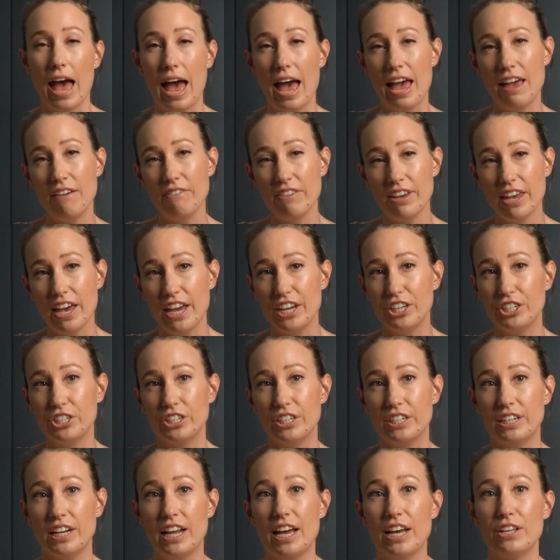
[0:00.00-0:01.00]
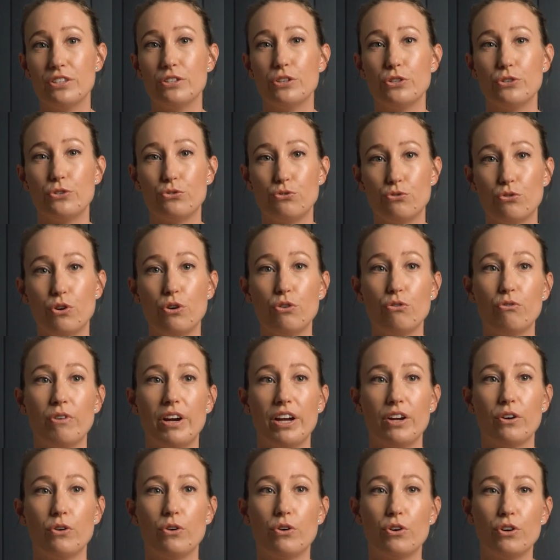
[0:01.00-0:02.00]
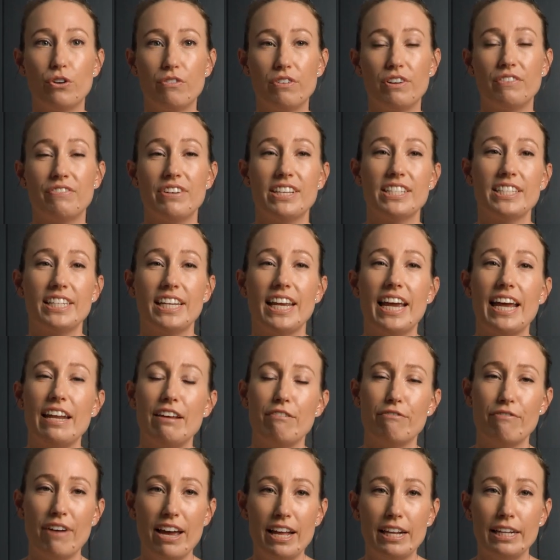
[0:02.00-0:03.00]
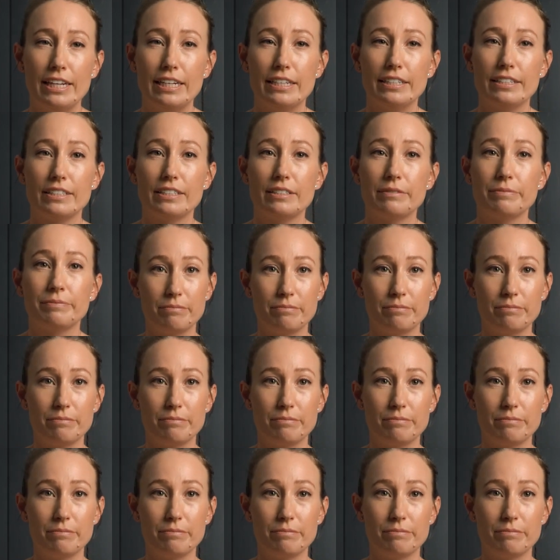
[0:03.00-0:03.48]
Aviation has a strong record of investigating failures,